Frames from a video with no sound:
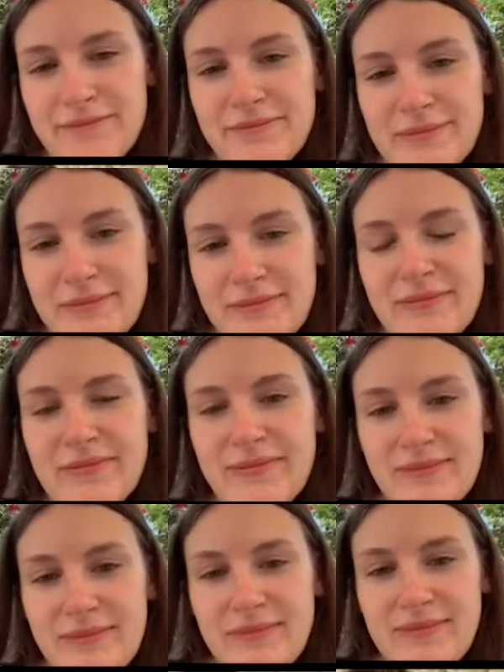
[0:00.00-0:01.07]

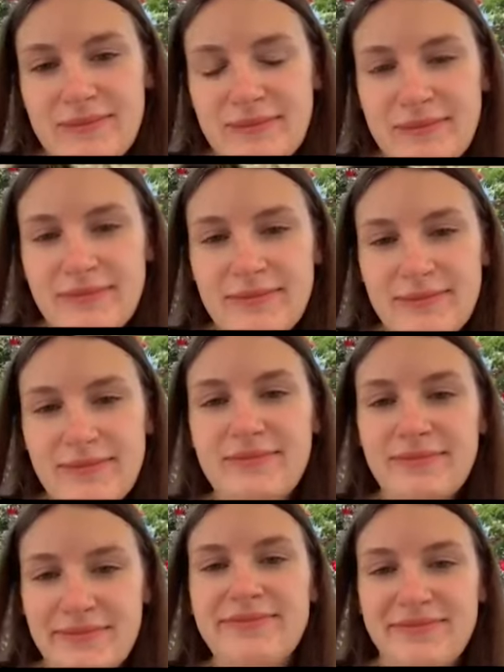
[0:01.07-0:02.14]

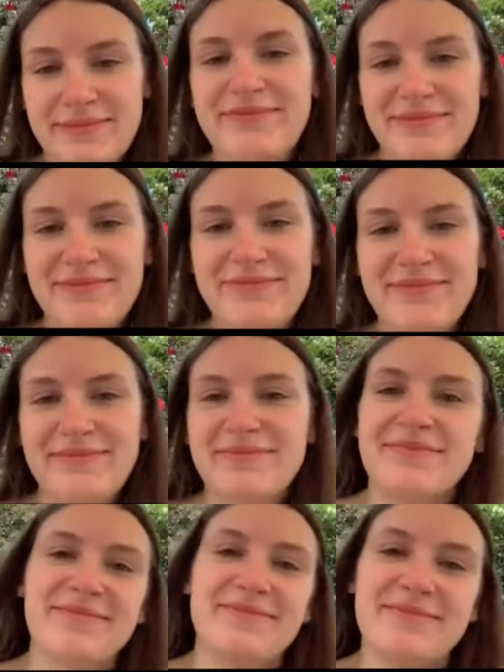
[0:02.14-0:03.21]

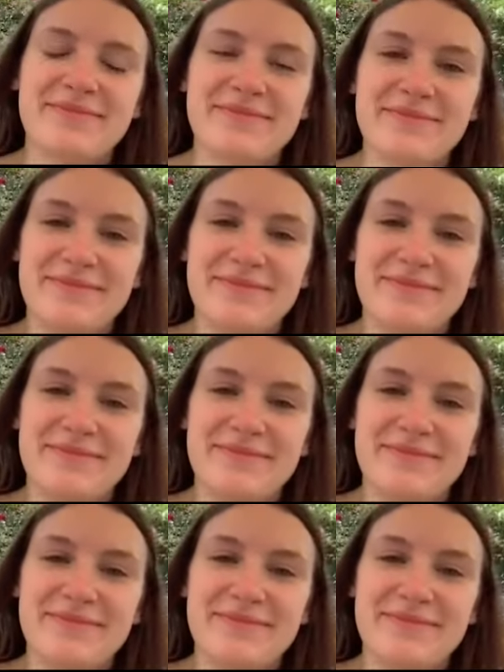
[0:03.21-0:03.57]
No words are spoken by the person on screen.